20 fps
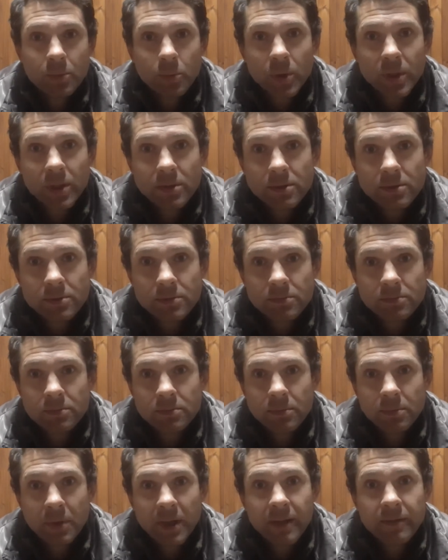well,
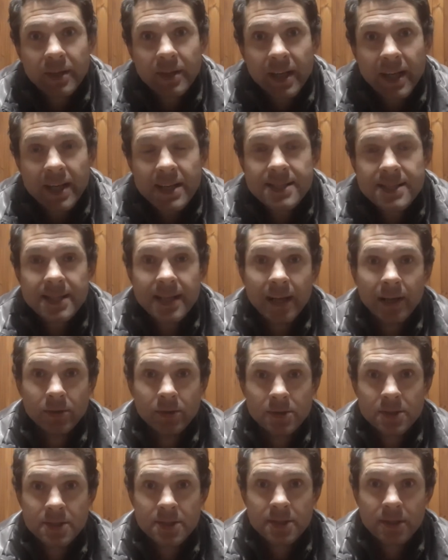even hair
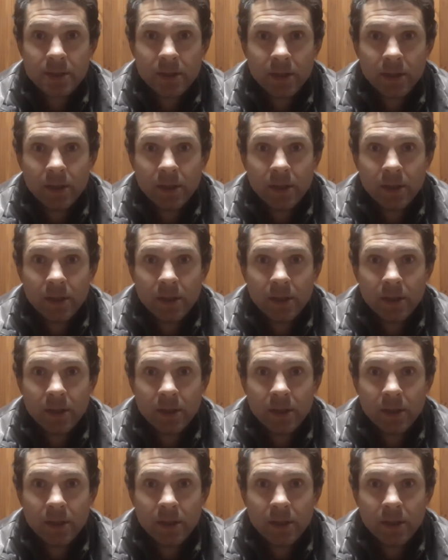salons.